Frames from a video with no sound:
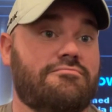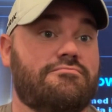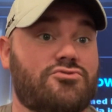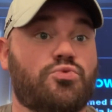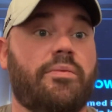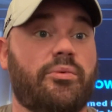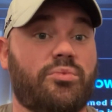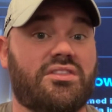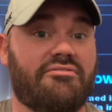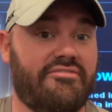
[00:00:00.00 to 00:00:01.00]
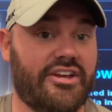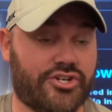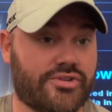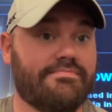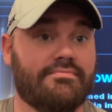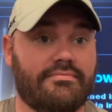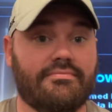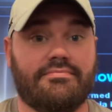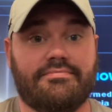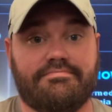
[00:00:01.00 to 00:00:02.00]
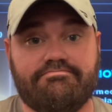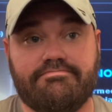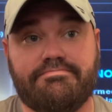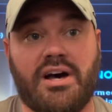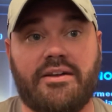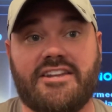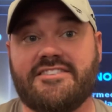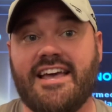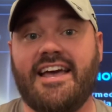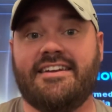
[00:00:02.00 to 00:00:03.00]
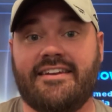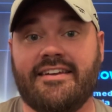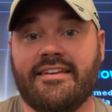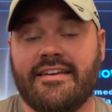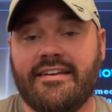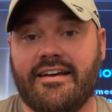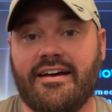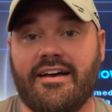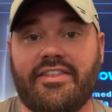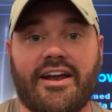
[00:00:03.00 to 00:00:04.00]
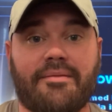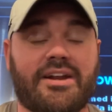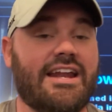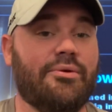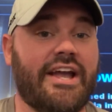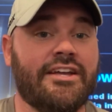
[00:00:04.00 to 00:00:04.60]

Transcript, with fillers: swimming with the fish, pun intended uh, there. But anyway,